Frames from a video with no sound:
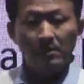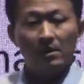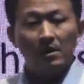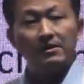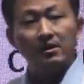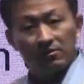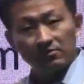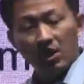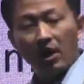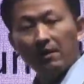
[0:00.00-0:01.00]
and on the
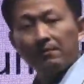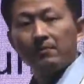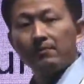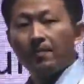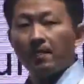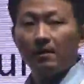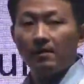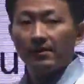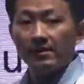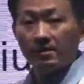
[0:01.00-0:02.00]
top,
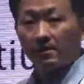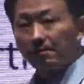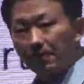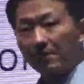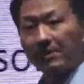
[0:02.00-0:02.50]
they're public